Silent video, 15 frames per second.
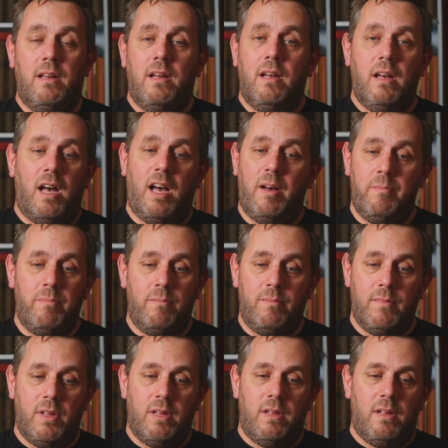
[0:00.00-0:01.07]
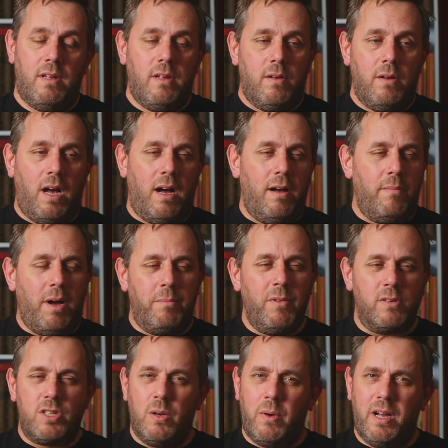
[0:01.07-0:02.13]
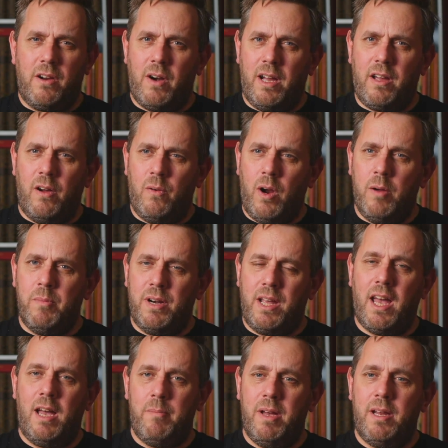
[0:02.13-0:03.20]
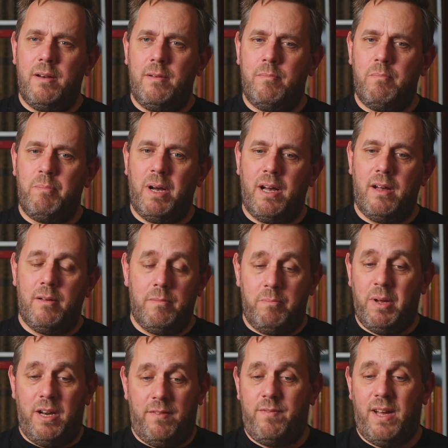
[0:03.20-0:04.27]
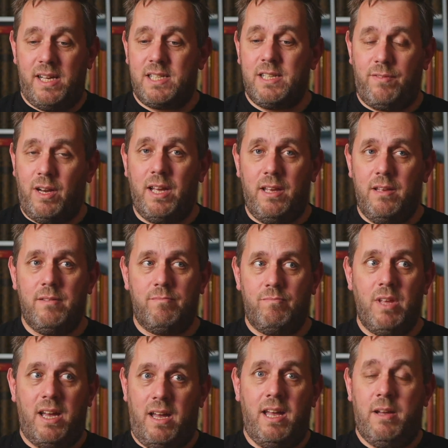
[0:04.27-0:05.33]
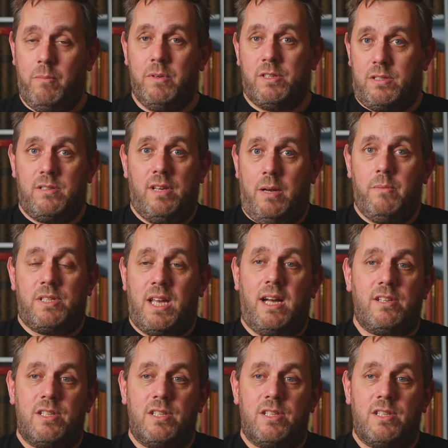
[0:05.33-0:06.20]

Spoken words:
Um, I'm not sure when Greco-Roman came in, but effectively, yeah, it was catch as catch